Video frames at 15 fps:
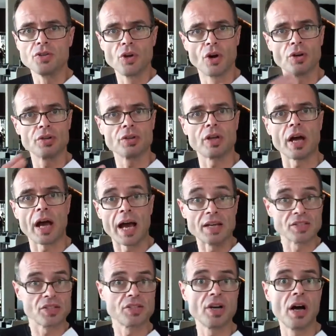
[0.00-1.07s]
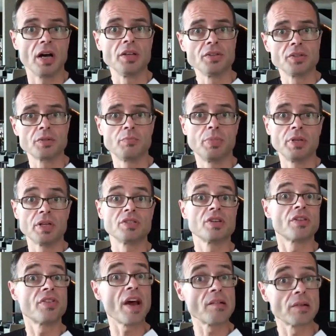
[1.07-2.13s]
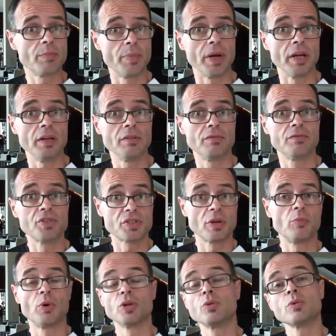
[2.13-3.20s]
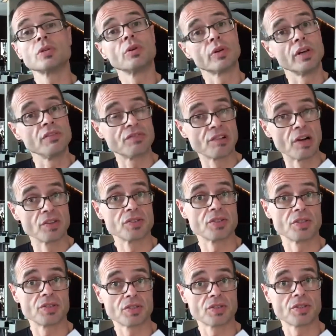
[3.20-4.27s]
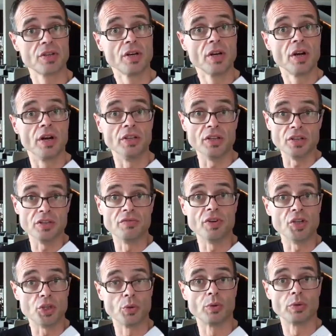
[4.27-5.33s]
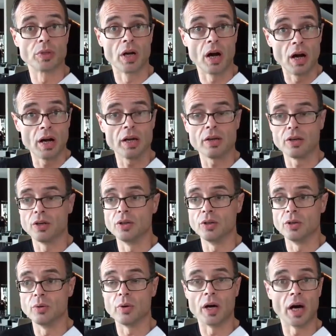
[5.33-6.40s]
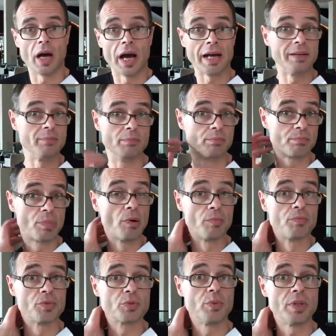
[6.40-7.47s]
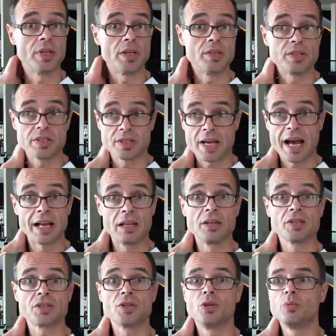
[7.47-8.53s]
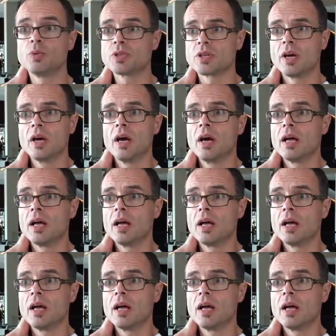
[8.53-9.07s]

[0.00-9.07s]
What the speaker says: not as a science but as a therapy for someone who was looking for answers. An individual guy who had problems with his Atlas, who was